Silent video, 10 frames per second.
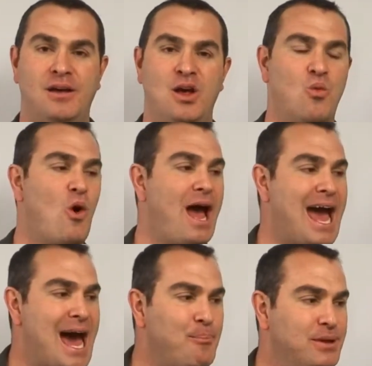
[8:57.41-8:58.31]
And what
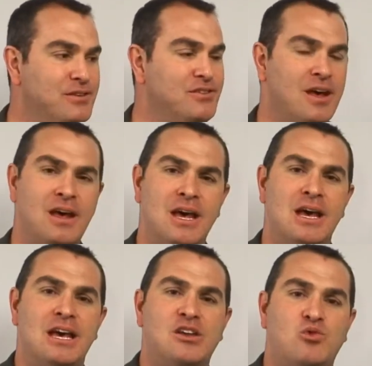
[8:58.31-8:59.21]
happens
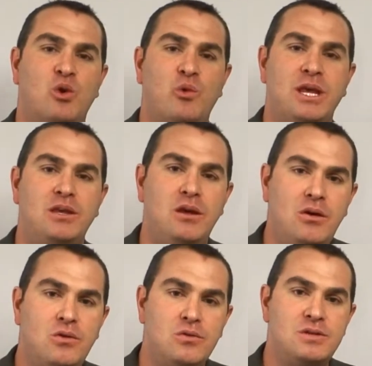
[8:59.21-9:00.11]
is when we
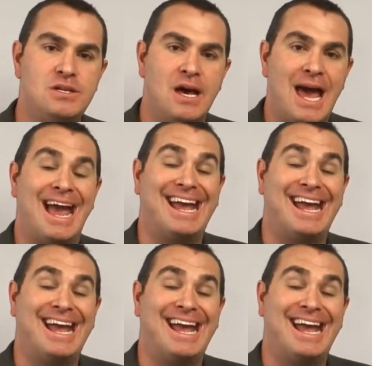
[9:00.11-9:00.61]
use